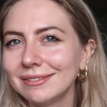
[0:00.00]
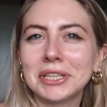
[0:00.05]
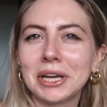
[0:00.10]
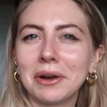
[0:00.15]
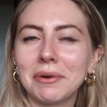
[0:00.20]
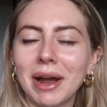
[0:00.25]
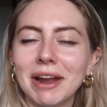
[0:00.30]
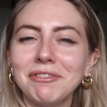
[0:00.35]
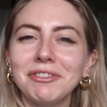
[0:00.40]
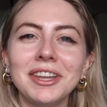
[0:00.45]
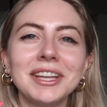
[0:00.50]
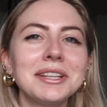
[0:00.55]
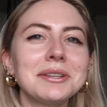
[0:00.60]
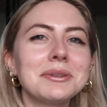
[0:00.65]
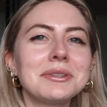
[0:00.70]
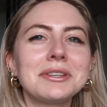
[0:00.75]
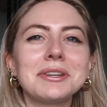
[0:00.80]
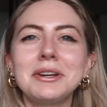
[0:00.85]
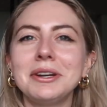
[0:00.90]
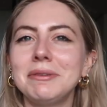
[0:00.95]
So I feel like
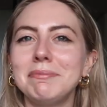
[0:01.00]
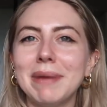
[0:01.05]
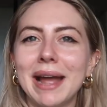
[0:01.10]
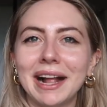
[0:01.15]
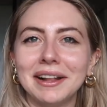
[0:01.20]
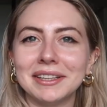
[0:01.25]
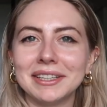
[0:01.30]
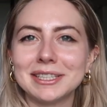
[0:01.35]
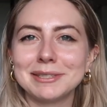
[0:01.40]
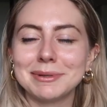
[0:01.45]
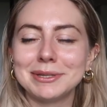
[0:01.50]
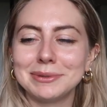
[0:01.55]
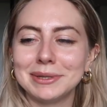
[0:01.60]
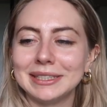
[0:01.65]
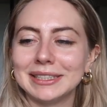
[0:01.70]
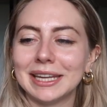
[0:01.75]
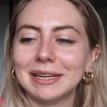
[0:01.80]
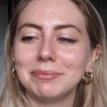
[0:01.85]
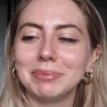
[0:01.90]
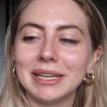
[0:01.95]
this is a good balance
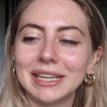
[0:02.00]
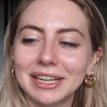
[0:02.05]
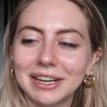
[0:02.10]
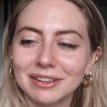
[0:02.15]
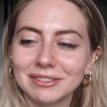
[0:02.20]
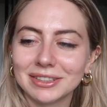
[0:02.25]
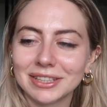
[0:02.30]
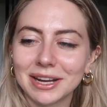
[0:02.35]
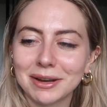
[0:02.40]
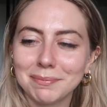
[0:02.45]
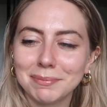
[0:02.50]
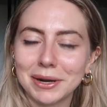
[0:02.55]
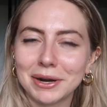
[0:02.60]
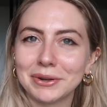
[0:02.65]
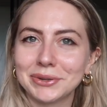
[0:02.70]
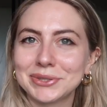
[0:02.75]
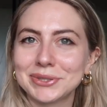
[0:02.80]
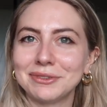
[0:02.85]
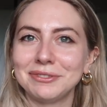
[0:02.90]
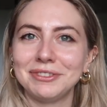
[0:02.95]
between like being covered up, but
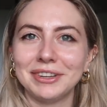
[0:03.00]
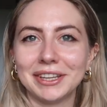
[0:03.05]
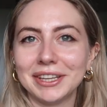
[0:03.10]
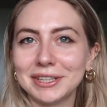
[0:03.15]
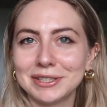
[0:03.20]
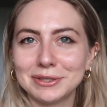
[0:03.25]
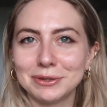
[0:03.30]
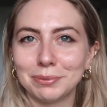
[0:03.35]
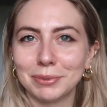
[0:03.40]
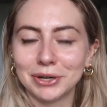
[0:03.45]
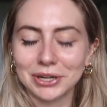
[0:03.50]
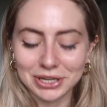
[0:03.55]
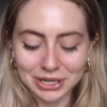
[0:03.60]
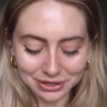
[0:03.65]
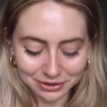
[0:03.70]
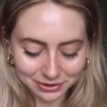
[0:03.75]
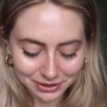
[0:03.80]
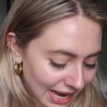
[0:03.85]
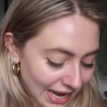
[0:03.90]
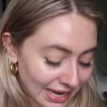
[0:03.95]
also feeling super
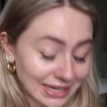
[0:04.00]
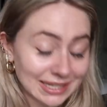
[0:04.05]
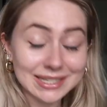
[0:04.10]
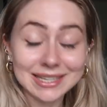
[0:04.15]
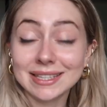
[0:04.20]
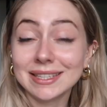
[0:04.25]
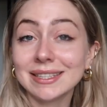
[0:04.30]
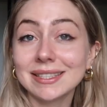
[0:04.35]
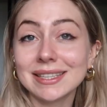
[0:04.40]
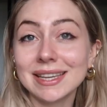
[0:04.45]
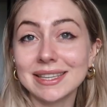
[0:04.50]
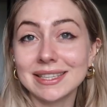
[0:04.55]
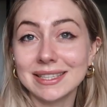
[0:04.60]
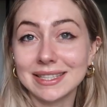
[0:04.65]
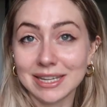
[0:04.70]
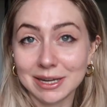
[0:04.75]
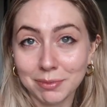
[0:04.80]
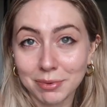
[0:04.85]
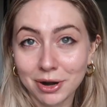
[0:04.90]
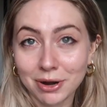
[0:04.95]
cute. And it's in this
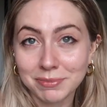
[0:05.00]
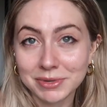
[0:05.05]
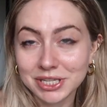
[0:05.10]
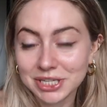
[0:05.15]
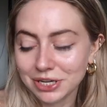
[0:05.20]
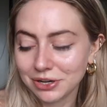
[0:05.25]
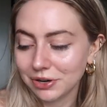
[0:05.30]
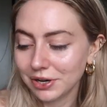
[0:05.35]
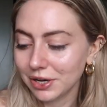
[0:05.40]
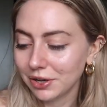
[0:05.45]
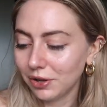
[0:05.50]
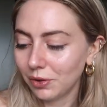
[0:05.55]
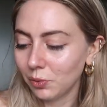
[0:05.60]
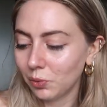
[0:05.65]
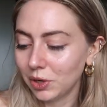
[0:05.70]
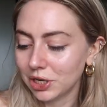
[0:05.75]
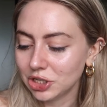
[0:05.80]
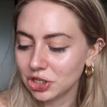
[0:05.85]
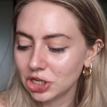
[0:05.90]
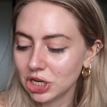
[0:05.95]
zebra material,
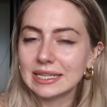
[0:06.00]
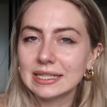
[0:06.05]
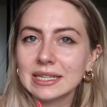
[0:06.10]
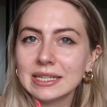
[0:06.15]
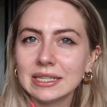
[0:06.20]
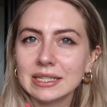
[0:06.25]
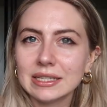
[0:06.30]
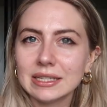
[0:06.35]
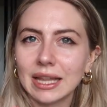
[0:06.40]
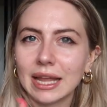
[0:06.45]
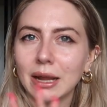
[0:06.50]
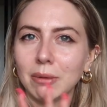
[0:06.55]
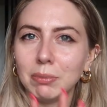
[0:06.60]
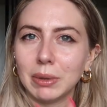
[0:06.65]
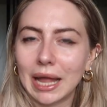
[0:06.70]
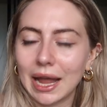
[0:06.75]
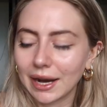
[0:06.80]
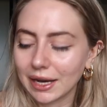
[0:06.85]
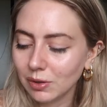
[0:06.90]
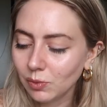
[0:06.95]
which isn't like a
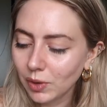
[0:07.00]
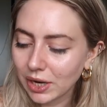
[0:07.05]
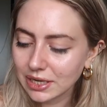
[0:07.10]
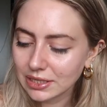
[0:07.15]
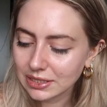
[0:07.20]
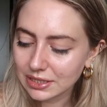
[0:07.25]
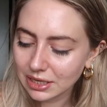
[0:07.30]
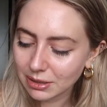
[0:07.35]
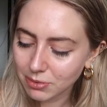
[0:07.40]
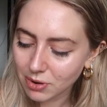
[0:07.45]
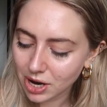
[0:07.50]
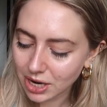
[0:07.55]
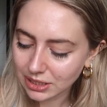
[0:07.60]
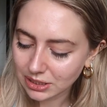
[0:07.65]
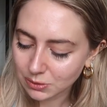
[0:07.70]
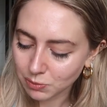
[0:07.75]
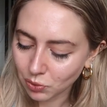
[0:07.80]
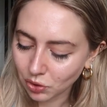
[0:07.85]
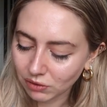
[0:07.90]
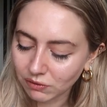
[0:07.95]
black and white zebra.
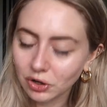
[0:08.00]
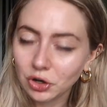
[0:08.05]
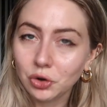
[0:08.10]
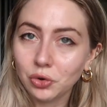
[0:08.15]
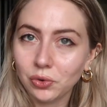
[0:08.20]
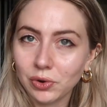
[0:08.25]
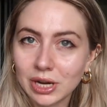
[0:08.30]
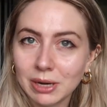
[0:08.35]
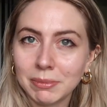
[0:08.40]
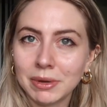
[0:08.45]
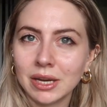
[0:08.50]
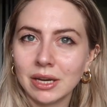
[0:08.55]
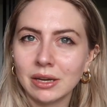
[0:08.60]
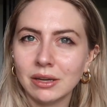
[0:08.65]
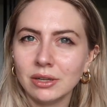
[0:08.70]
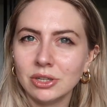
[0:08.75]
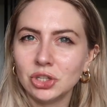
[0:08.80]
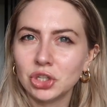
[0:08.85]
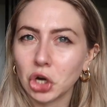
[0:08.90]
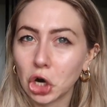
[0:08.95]
It's more of a cream
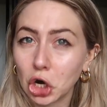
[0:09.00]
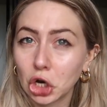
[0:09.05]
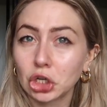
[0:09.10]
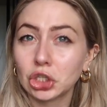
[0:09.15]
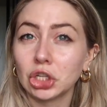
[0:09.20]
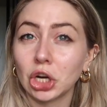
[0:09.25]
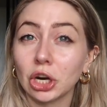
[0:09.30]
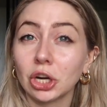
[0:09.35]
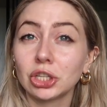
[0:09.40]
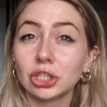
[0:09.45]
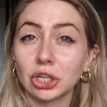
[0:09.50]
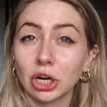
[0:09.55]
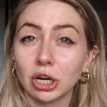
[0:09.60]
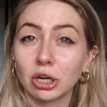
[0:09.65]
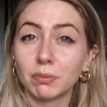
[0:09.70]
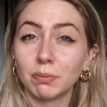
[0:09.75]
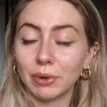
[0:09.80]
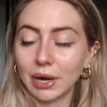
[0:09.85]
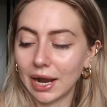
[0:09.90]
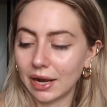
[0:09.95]
and dark, dark,
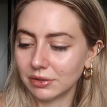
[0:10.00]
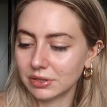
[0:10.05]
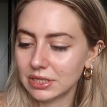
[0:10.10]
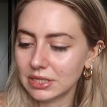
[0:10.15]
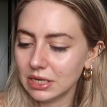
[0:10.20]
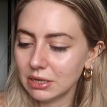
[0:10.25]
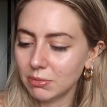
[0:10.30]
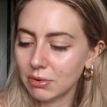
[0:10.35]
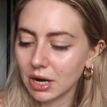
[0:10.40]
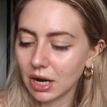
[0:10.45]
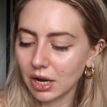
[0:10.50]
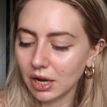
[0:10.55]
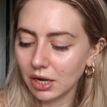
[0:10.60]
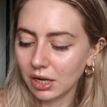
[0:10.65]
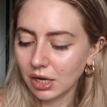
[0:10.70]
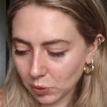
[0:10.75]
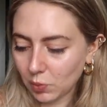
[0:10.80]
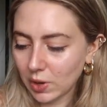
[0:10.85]
dark brown zebra.